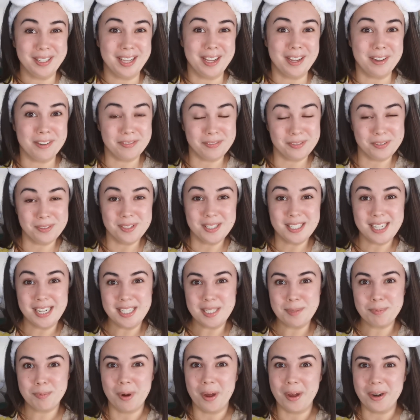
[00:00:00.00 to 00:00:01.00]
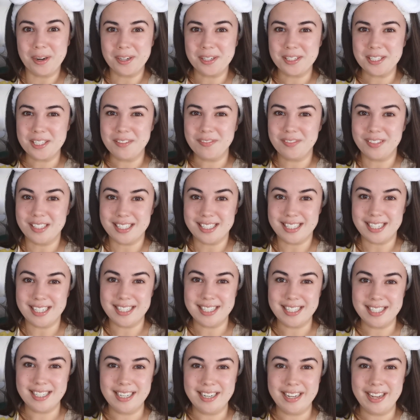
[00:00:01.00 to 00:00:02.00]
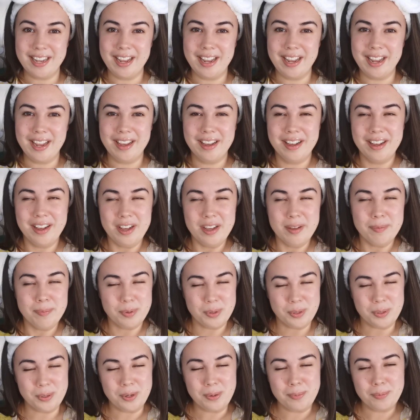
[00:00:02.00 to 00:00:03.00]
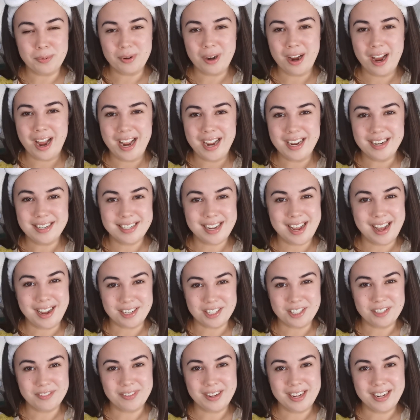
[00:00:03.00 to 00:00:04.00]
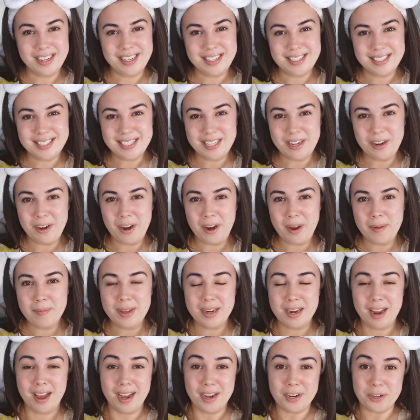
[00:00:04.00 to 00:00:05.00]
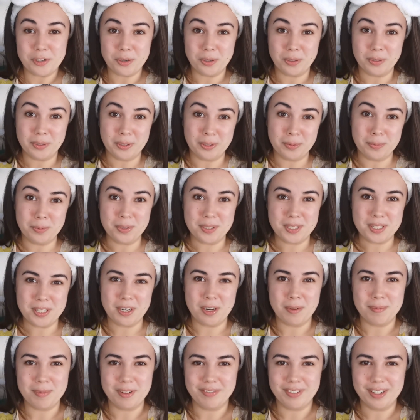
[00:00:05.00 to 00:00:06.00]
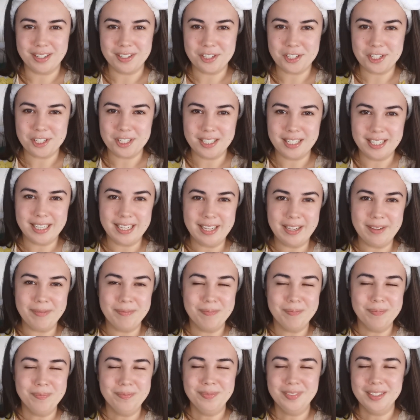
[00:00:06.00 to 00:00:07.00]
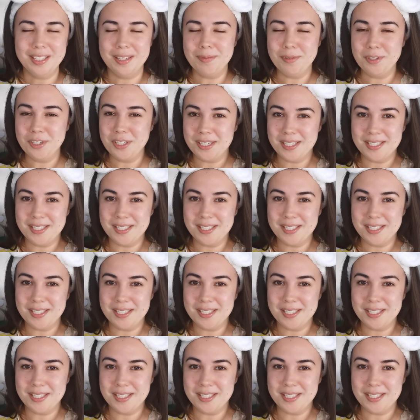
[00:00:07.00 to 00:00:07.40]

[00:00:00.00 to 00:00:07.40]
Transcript: get full-size products of the Sisley Pure Bright Activating Serum and Hydro Global Serum eventually. I'm